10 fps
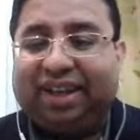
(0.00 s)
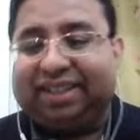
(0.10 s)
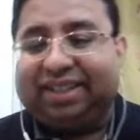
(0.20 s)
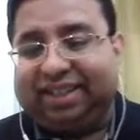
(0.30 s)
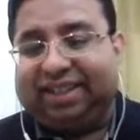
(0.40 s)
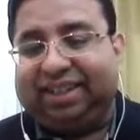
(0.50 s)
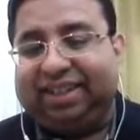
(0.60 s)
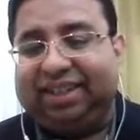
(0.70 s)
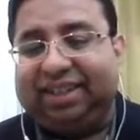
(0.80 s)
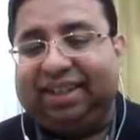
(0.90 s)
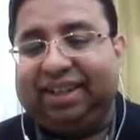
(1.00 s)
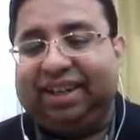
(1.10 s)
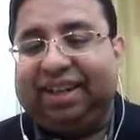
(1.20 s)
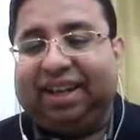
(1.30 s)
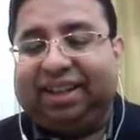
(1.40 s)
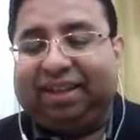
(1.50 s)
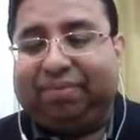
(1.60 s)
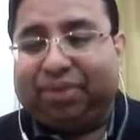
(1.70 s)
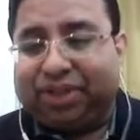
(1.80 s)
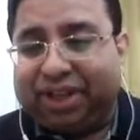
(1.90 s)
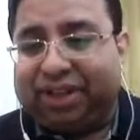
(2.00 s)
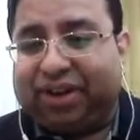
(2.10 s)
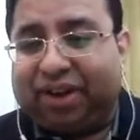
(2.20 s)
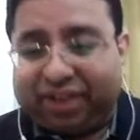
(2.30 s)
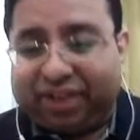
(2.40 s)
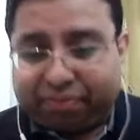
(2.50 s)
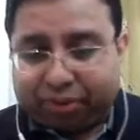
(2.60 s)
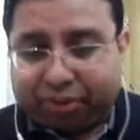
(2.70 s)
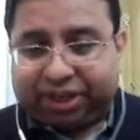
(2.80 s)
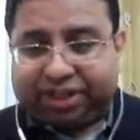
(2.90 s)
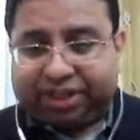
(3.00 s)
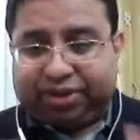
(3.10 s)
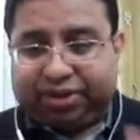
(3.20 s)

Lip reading: indexing the proceeding conference proceedings.